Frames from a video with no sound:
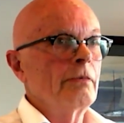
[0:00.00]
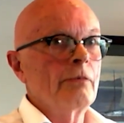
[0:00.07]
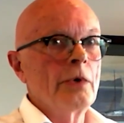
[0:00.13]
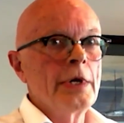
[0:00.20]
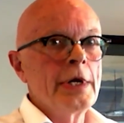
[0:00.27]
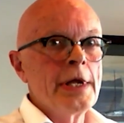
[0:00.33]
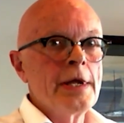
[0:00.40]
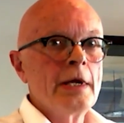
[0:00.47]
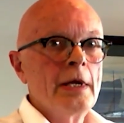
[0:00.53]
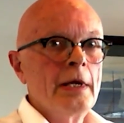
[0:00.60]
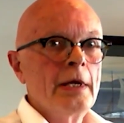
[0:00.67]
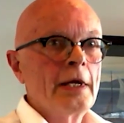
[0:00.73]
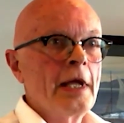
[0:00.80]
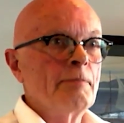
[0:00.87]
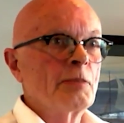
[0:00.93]
We
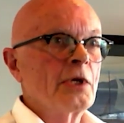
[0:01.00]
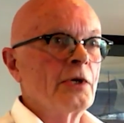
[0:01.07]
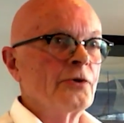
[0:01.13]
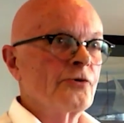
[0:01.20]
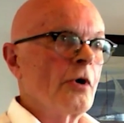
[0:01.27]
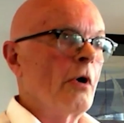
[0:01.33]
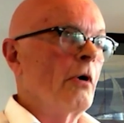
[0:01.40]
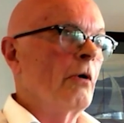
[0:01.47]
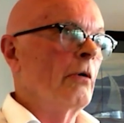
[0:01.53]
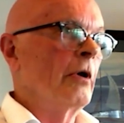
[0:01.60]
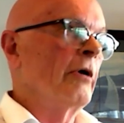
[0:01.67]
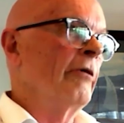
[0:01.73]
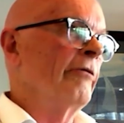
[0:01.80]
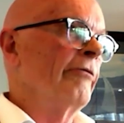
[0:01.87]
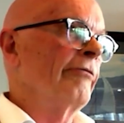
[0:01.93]
kept control
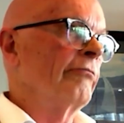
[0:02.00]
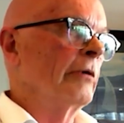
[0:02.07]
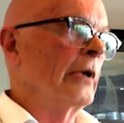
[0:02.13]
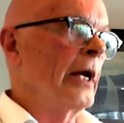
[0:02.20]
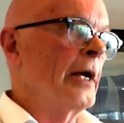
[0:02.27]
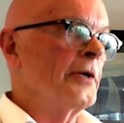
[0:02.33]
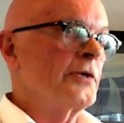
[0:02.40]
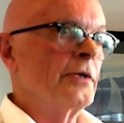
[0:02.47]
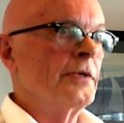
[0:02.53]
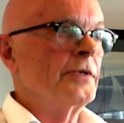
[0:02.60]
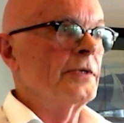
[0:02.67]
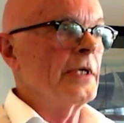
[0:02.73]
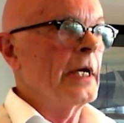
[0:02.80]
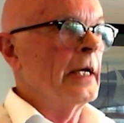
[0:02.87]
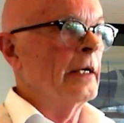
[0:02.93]
of
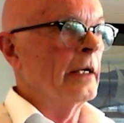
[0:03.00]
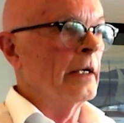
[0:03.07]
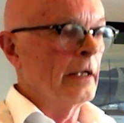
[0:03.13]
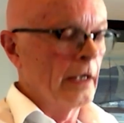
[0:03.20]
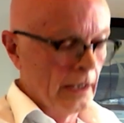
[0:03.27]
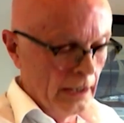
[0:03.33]
relations in